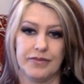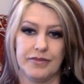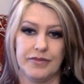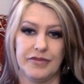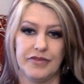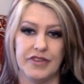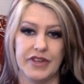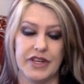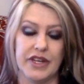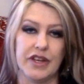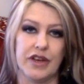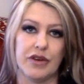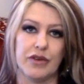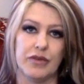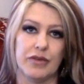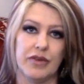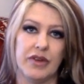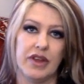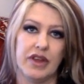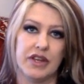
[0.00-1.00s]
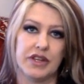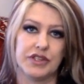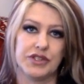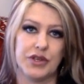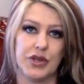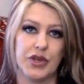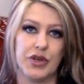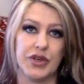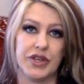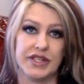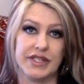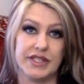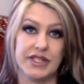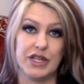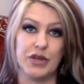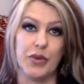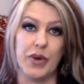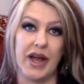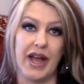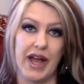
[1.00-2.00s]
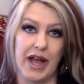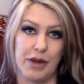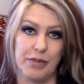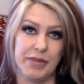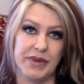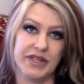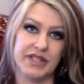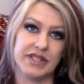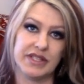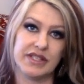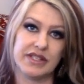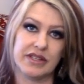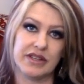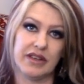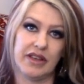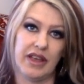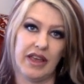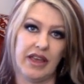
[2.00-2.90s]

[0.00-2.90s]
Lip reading: video, so you can see what happens,